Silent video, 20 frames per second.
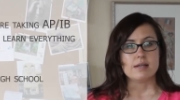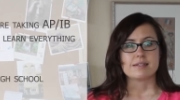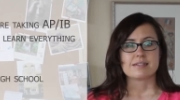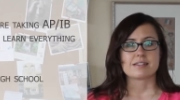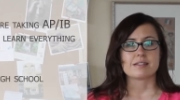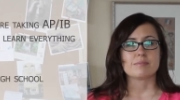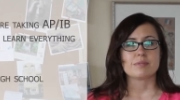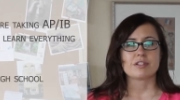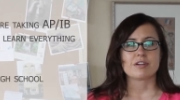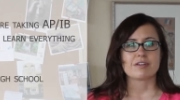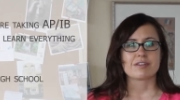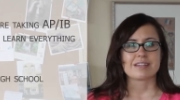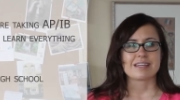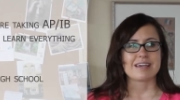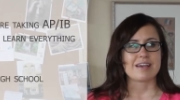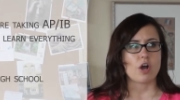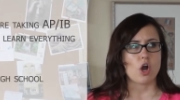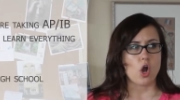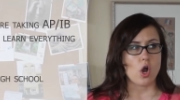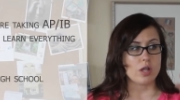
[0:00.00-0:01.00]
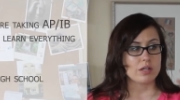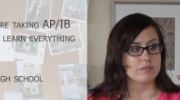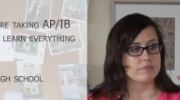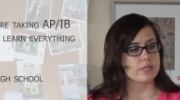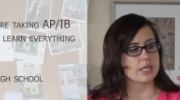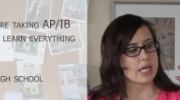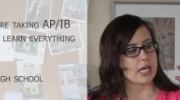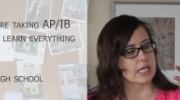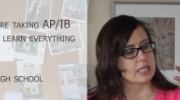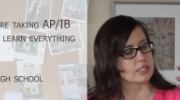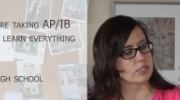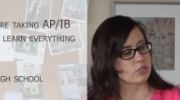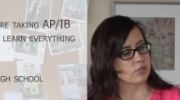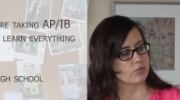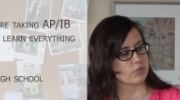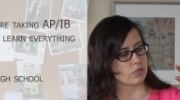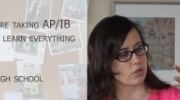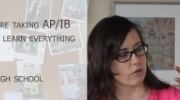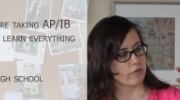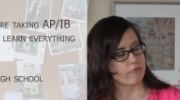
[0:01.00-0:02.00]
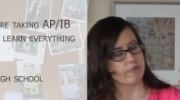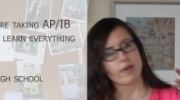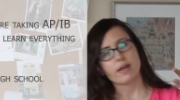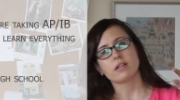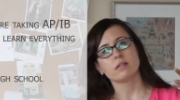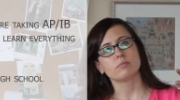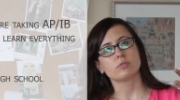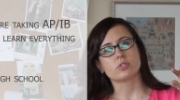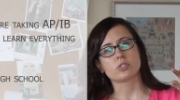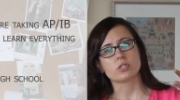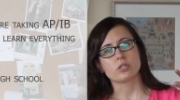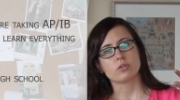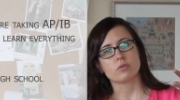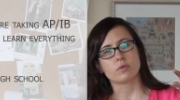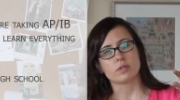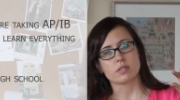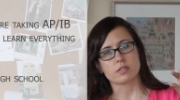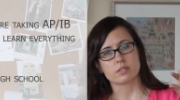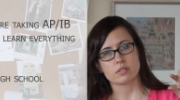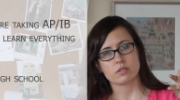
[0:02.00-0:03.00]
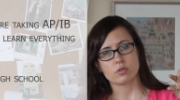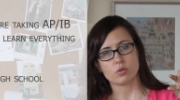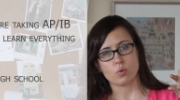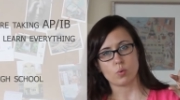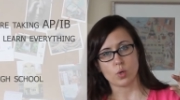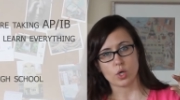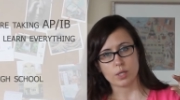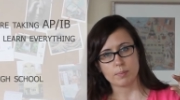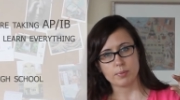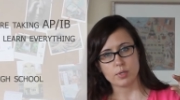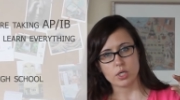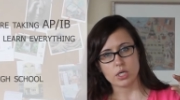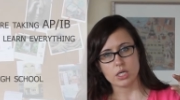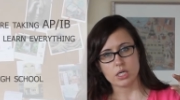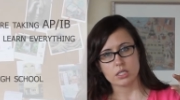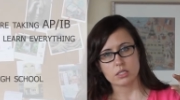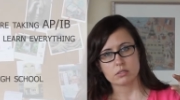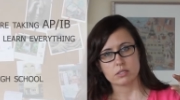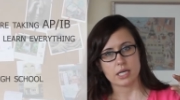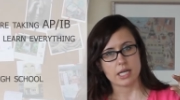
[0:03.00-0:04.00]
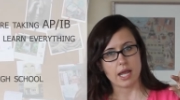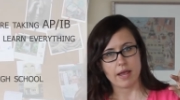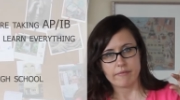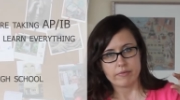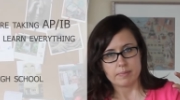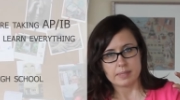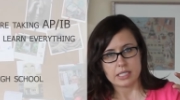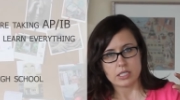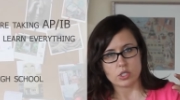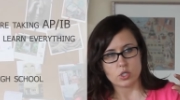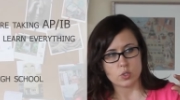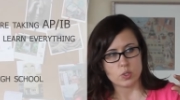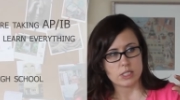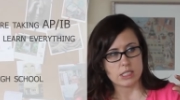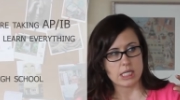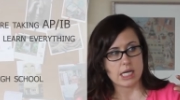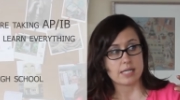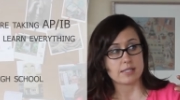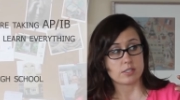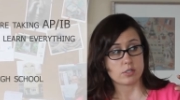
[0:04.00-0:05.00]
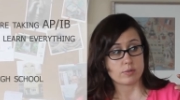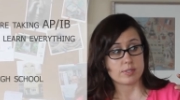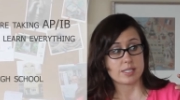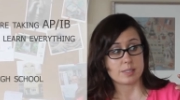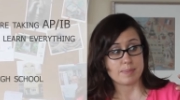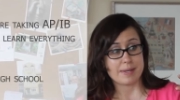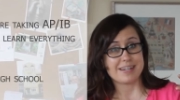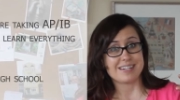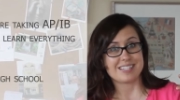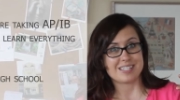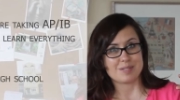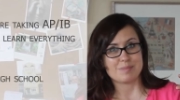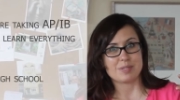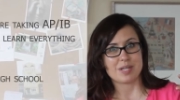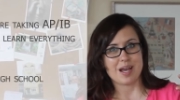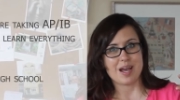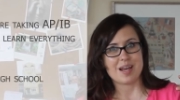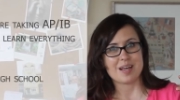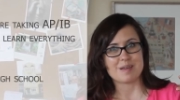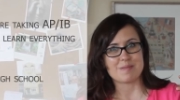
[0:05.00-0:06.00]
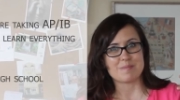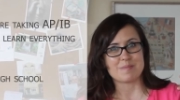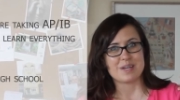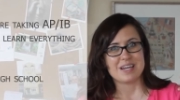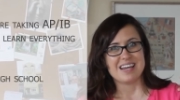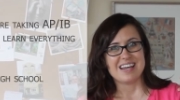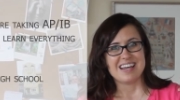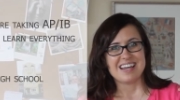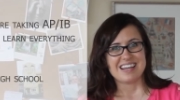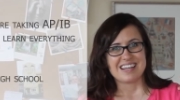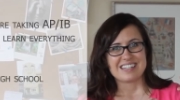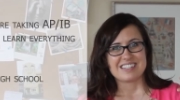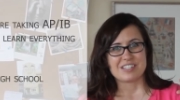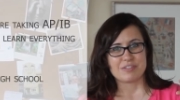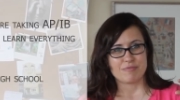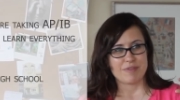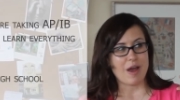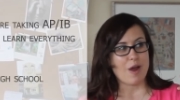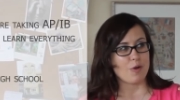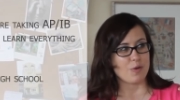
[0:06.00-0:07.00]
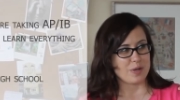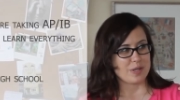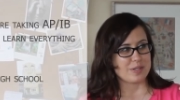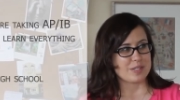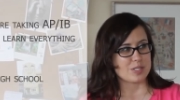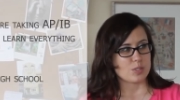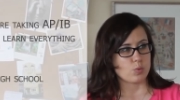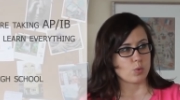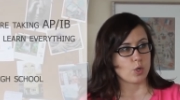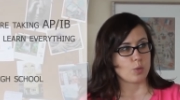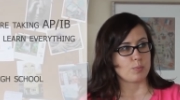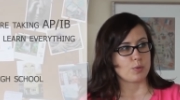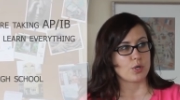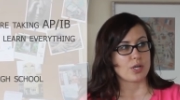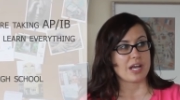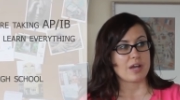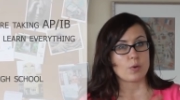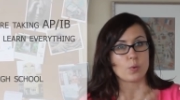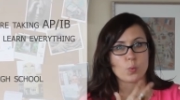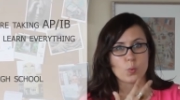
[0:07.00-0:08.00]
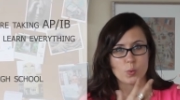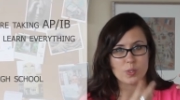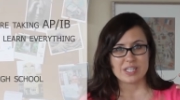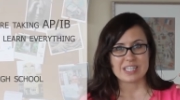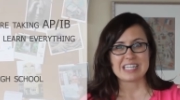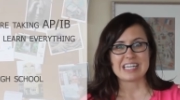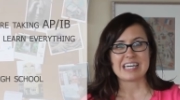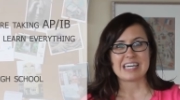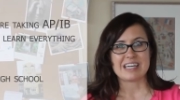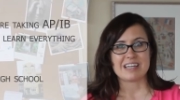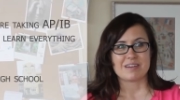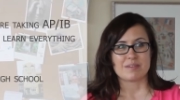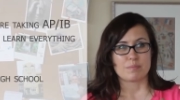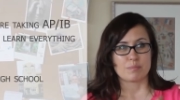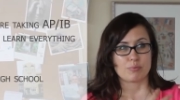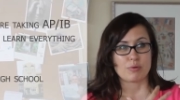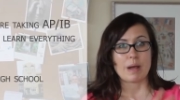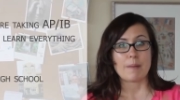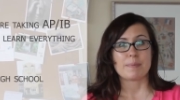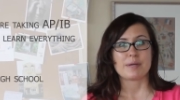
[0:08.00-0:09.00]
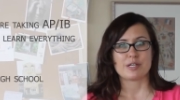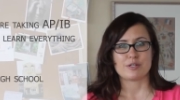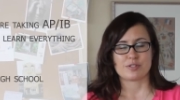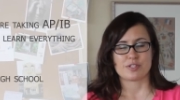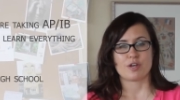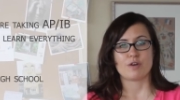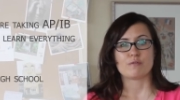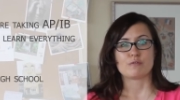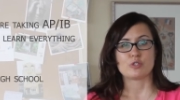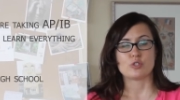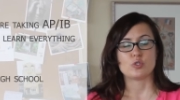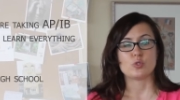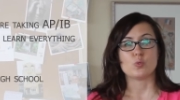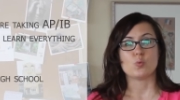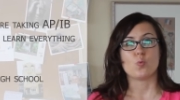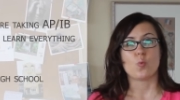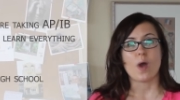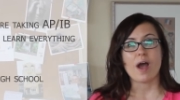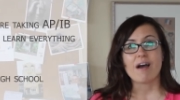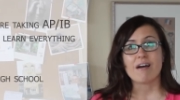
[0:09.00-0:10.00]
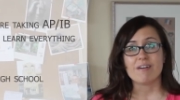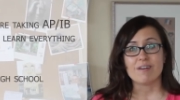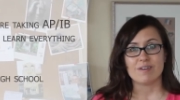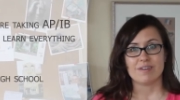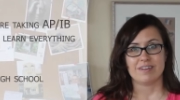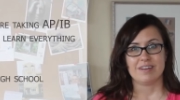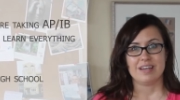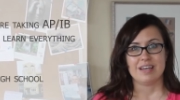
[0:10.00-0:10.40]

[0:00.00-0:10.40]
Similarly, all of the answers are available to you in this little workbook, and everybody knows that. So spend some time devouring this workbook and really prepping yourself to do well.